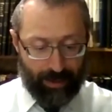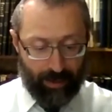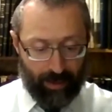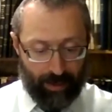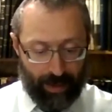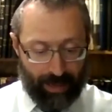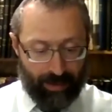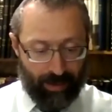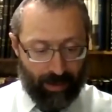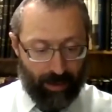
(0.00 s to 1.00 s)

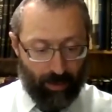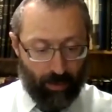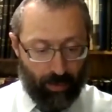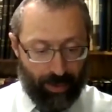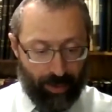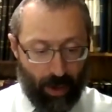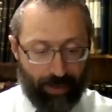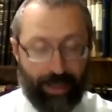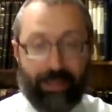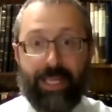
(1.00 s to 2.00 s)
the one
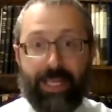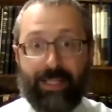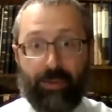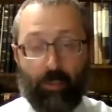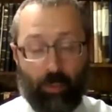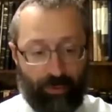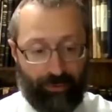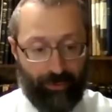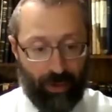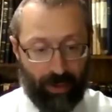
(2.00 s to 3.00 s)
that says
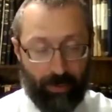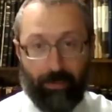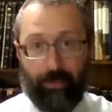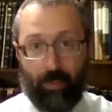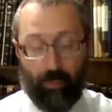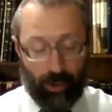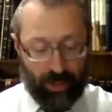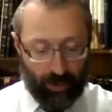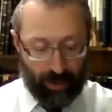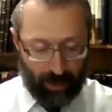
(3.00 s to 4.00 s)
birds
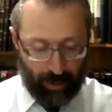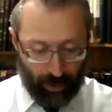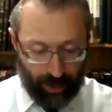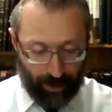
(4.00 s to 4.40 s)
are included?